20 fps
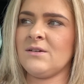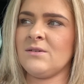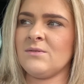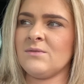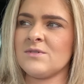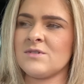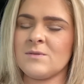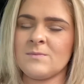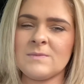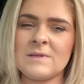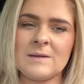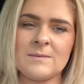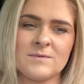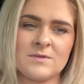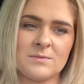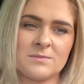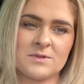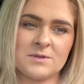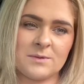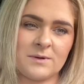sometimes
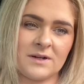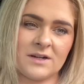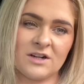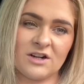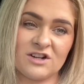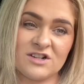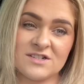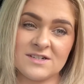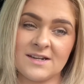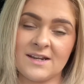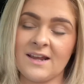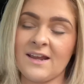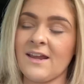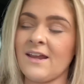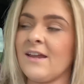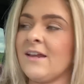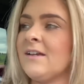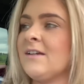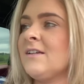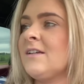up to 20 hours a
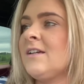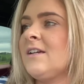day,